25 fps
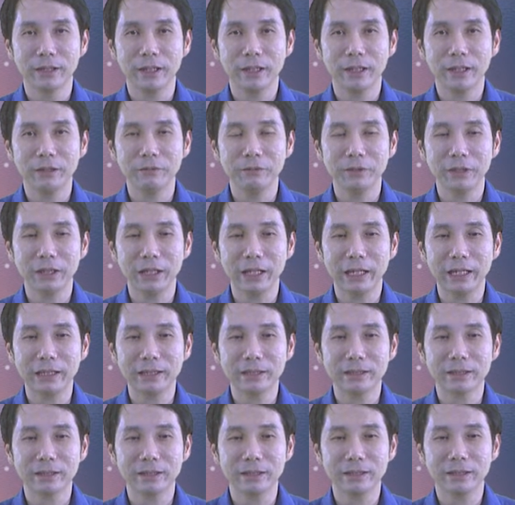and we add
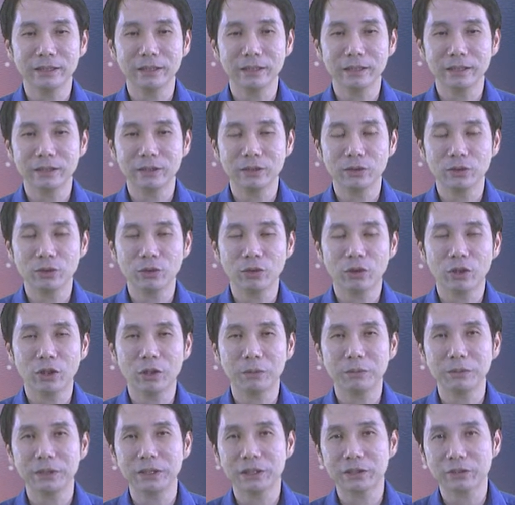a no
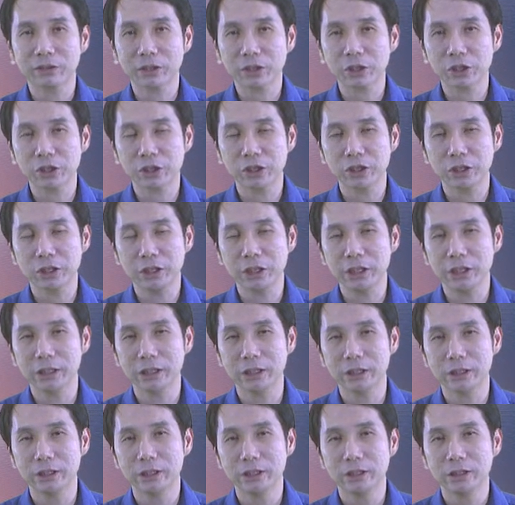op instruction
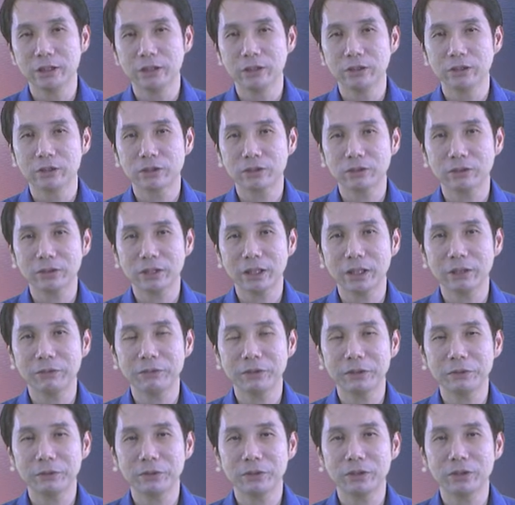here so that
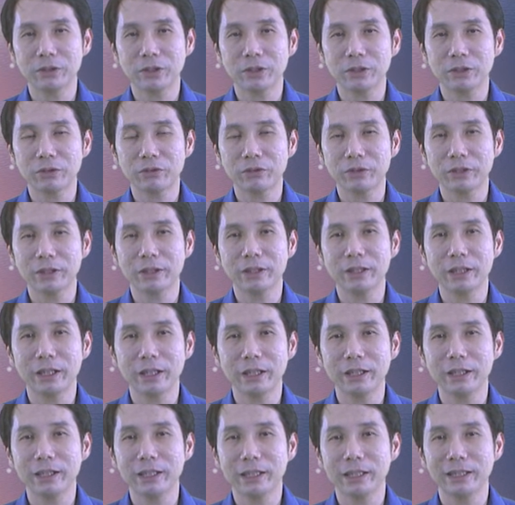we will not trigger
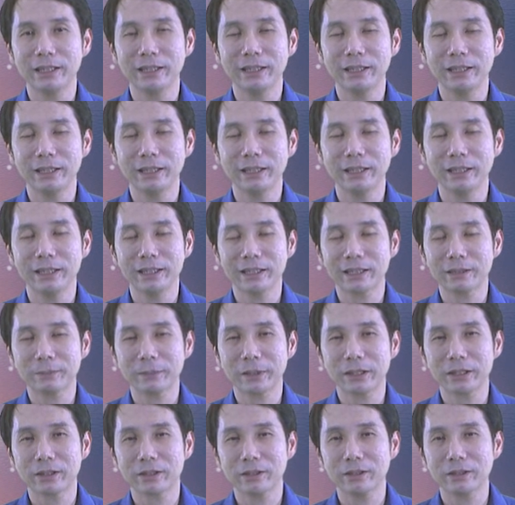any
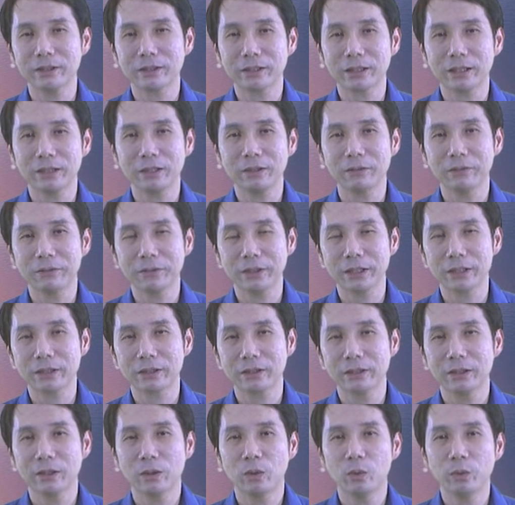unexpected side effects
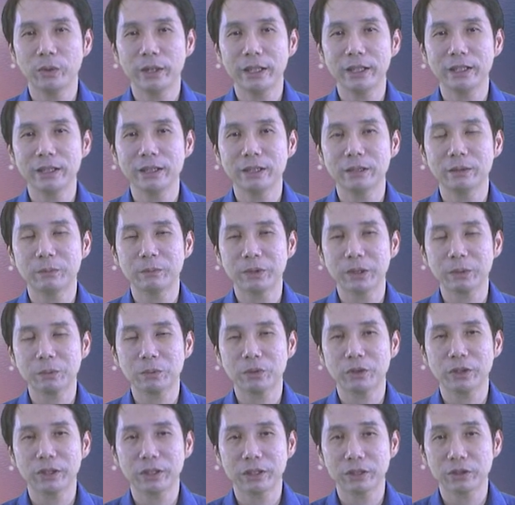when the
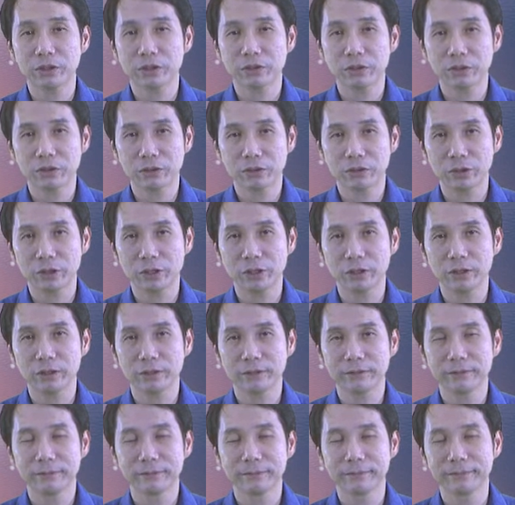breakpoint is triggered.
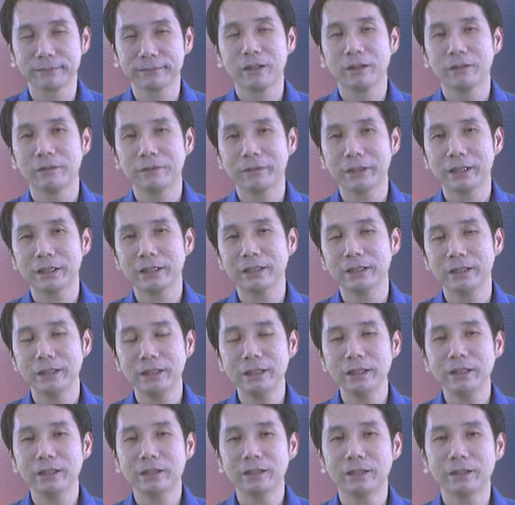
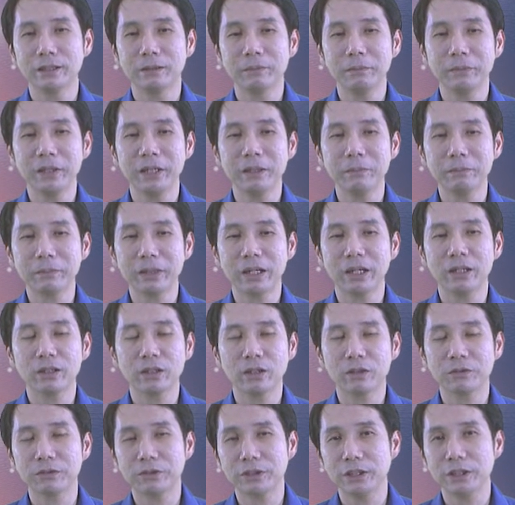Finally, the main part
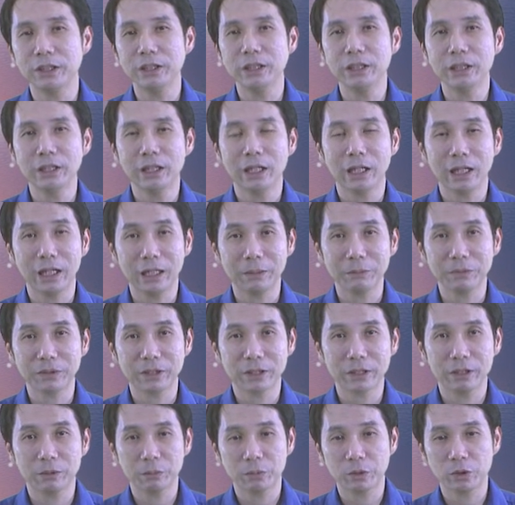of the
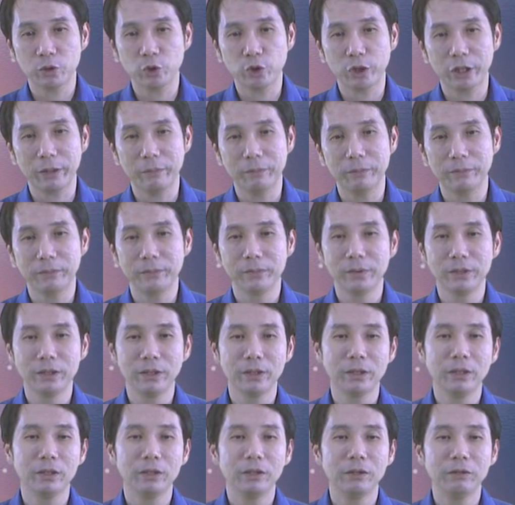armskel program.
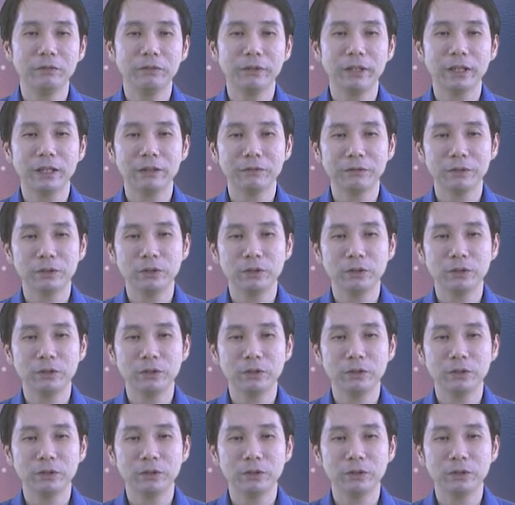We have